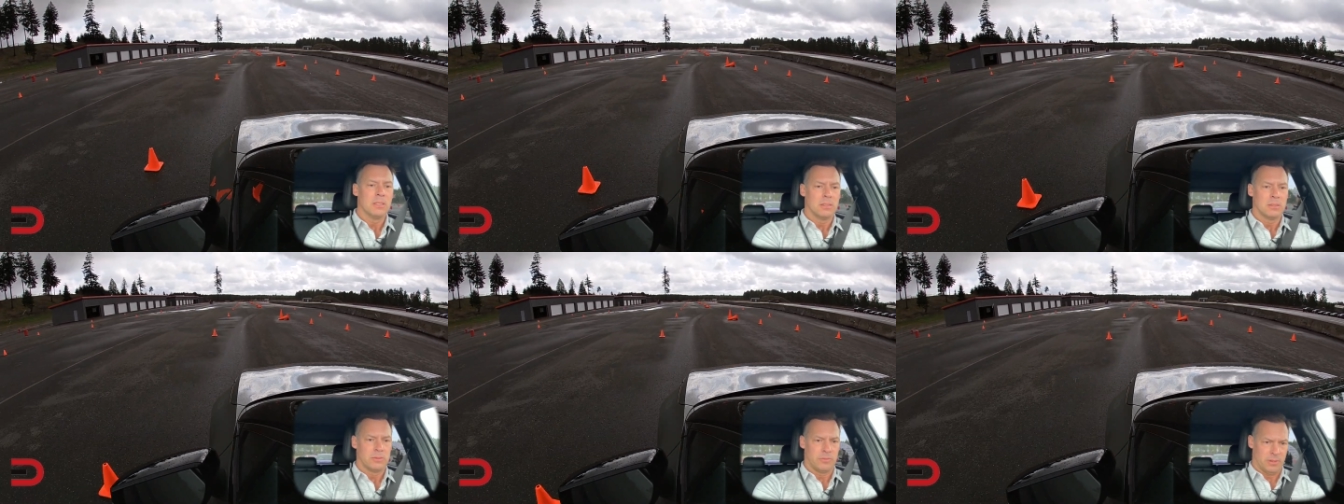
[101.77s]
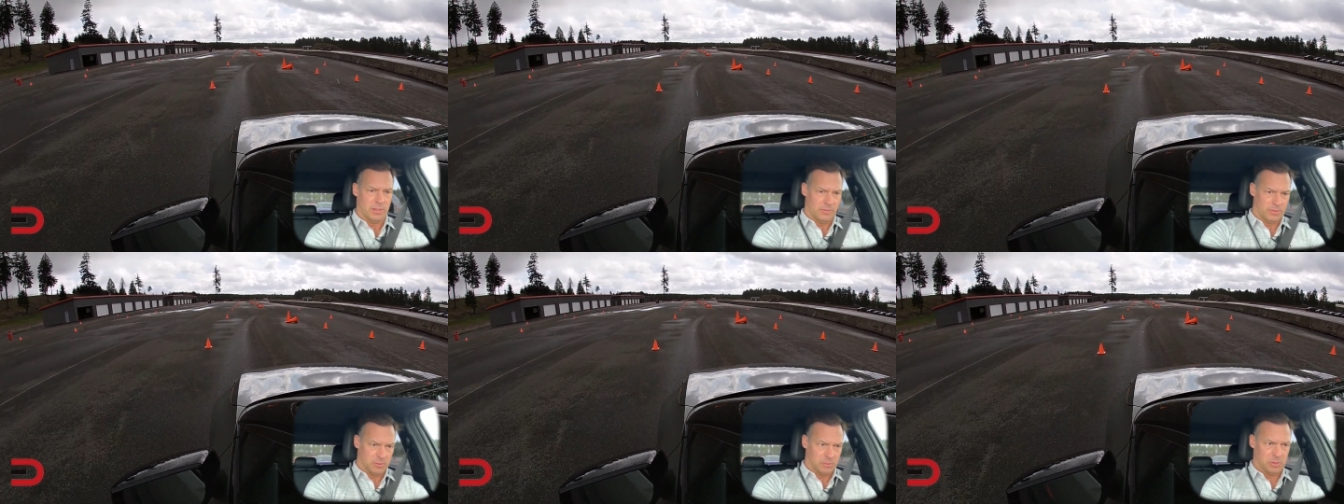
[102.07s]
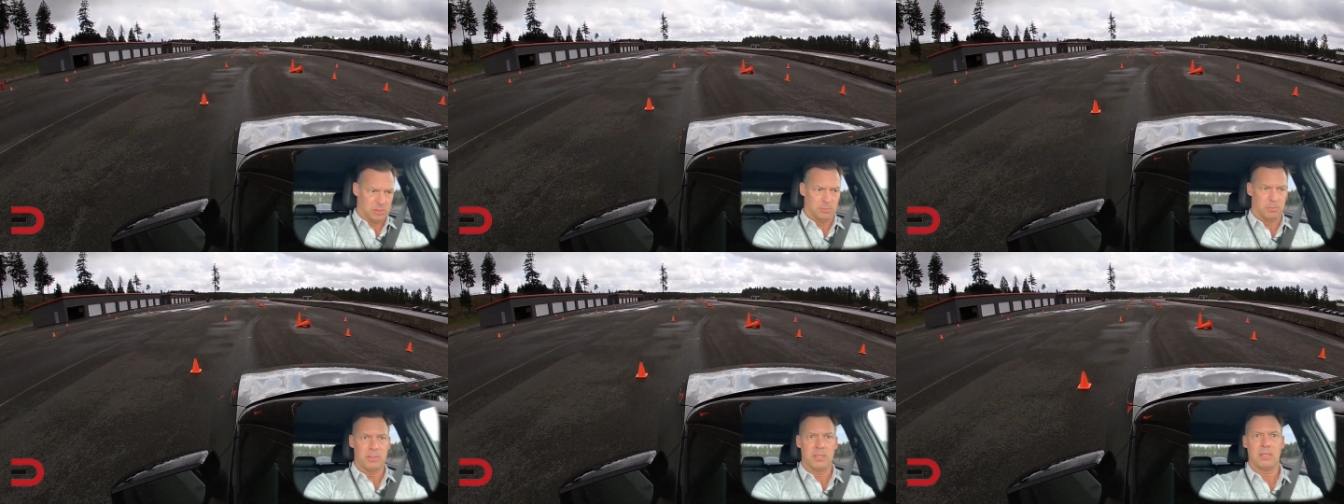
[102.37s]
So I'll give you some
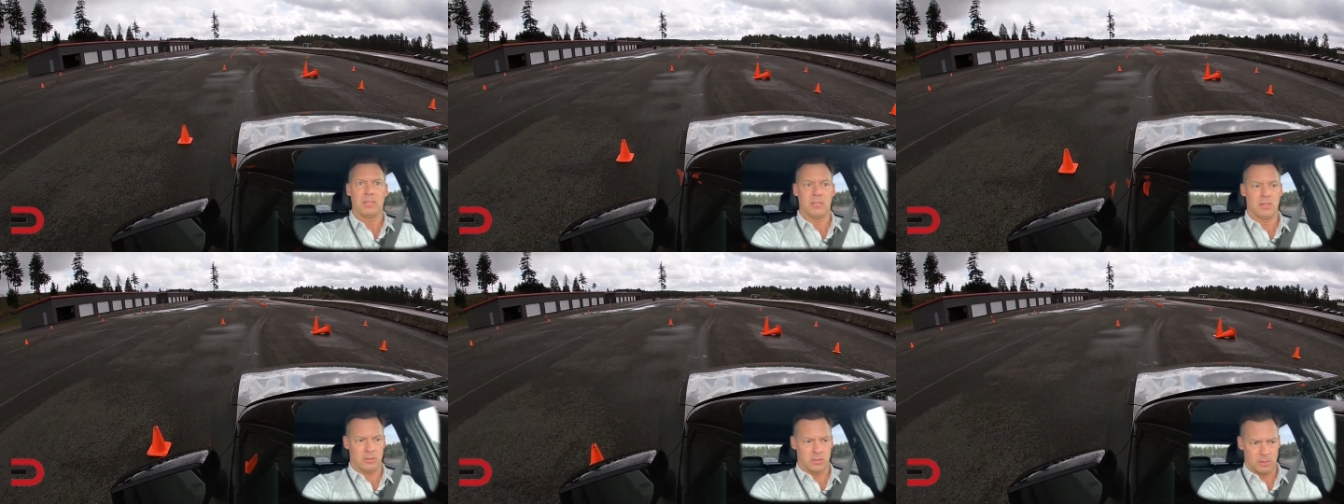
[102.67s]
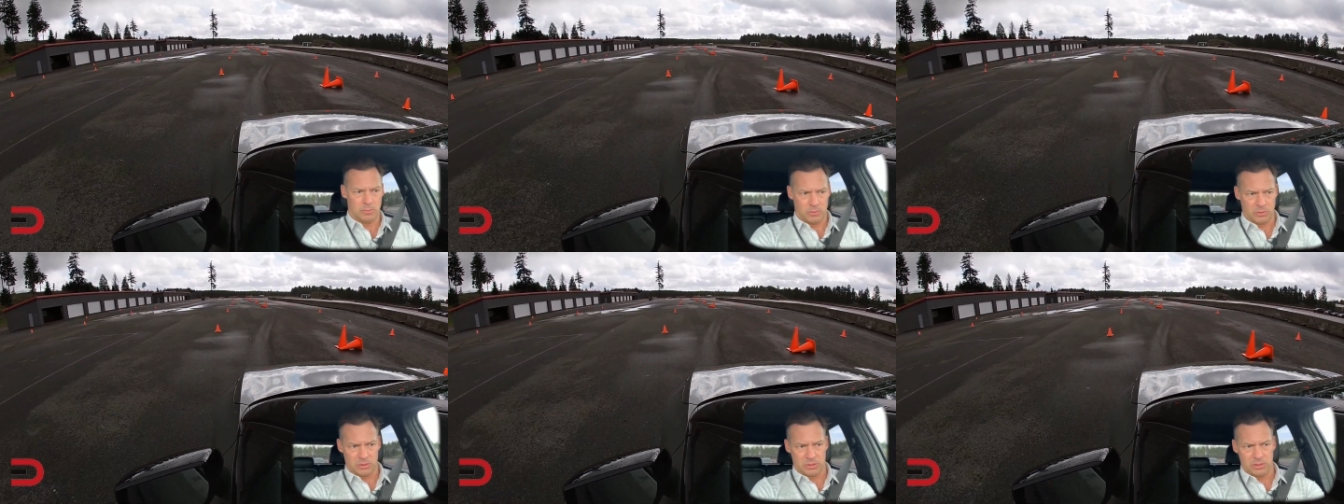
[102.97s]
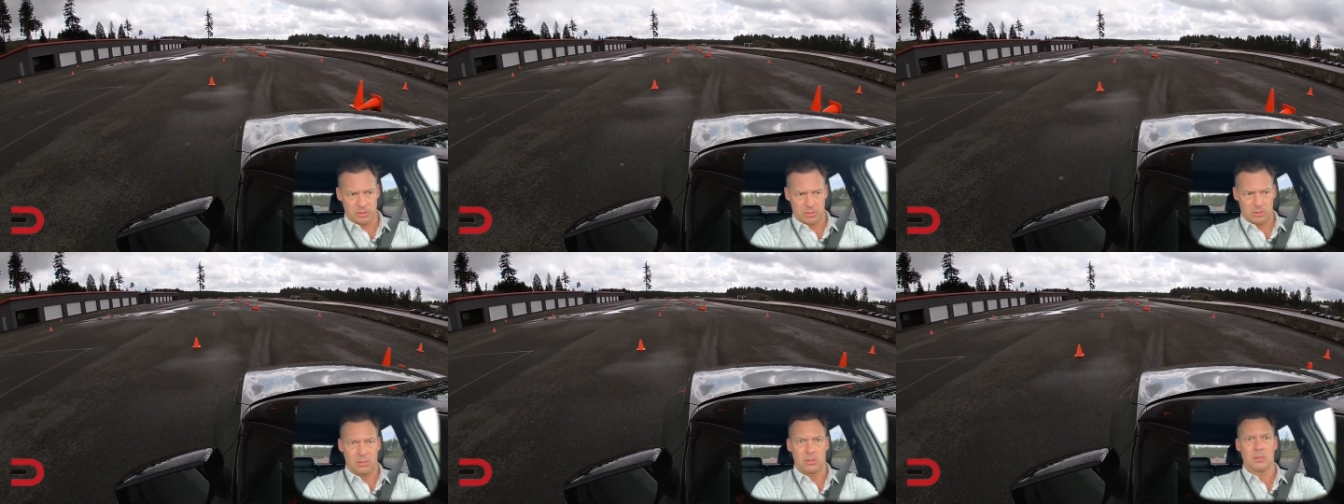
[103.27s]
speed here,
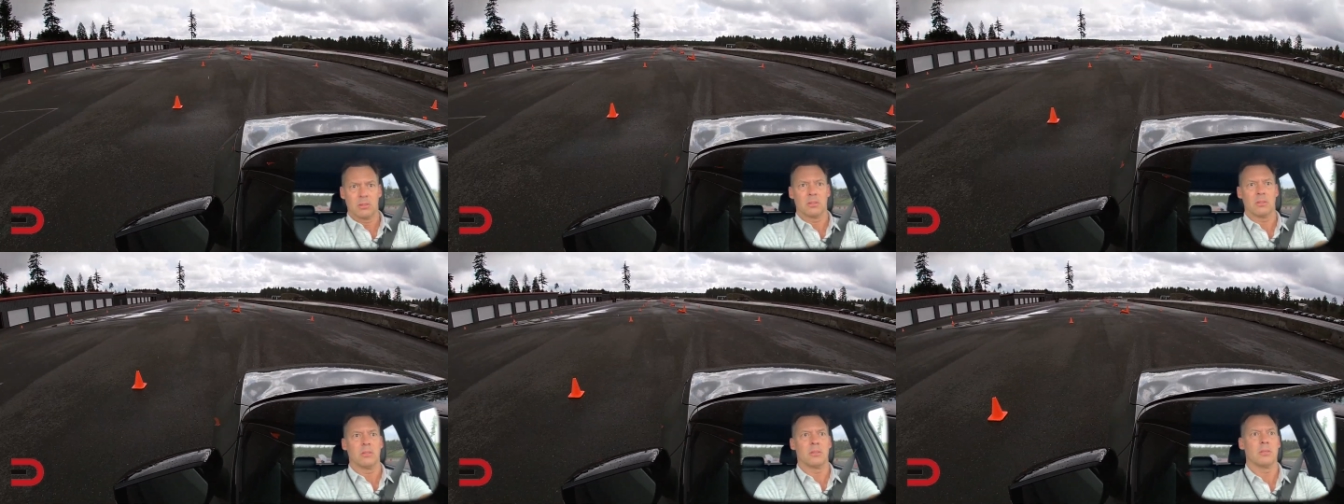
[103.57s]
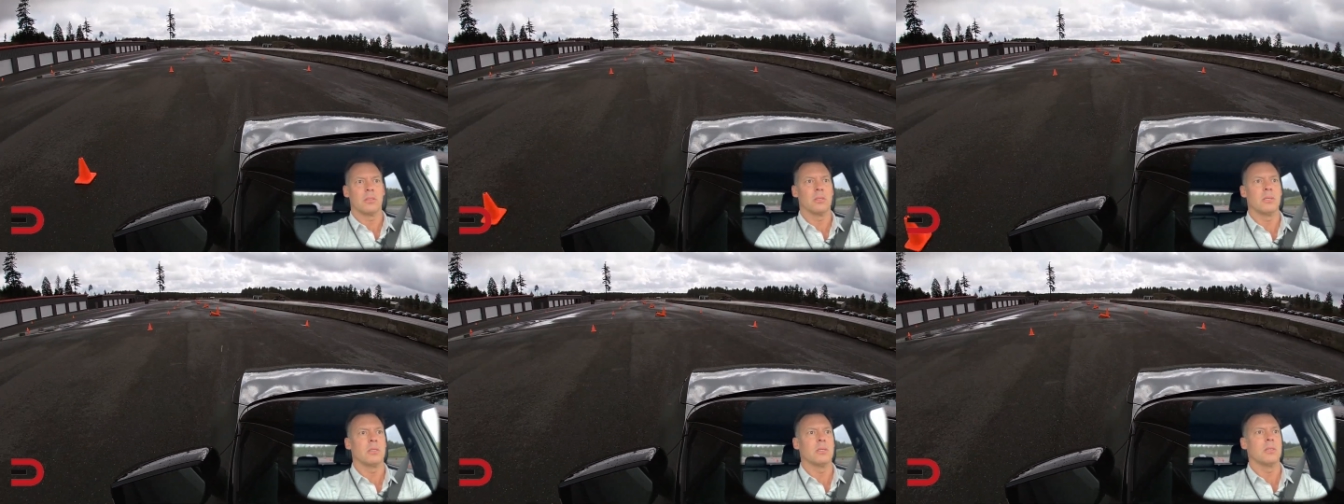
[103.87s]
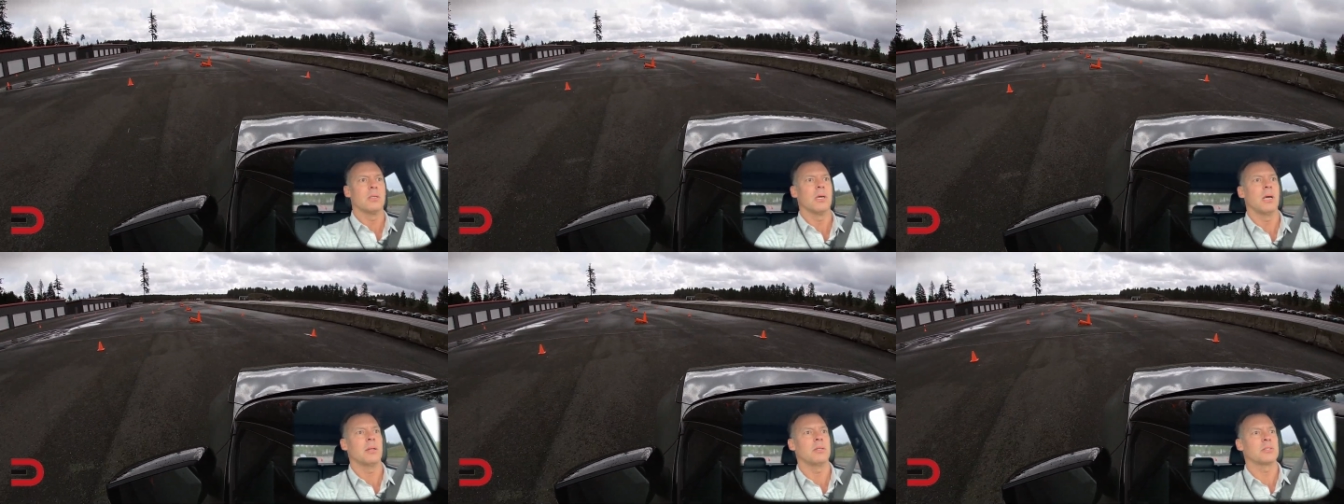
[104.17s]
numbers.
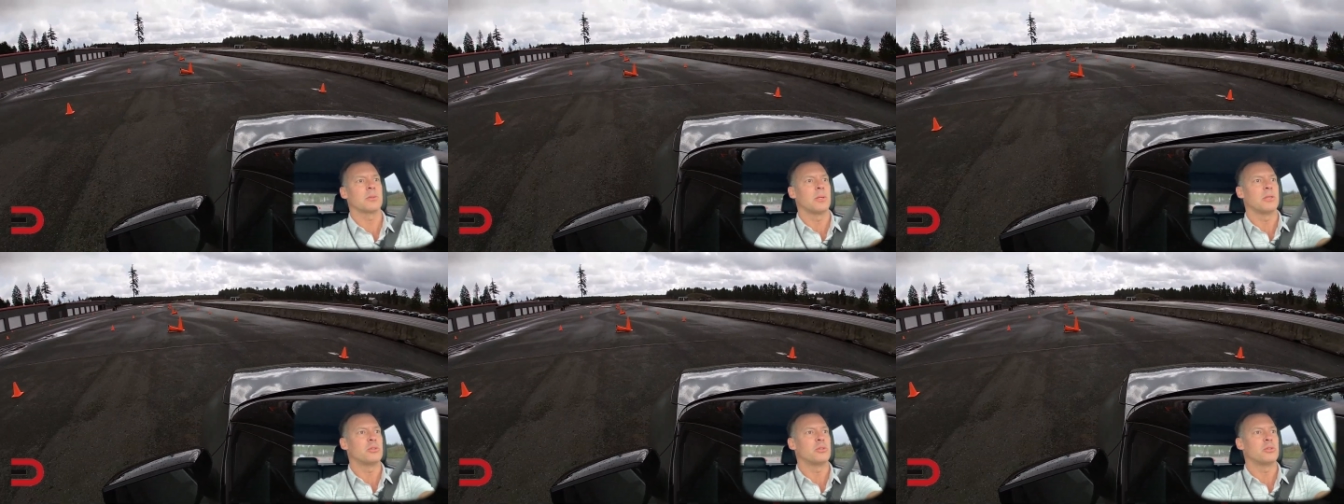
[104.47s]
Now this to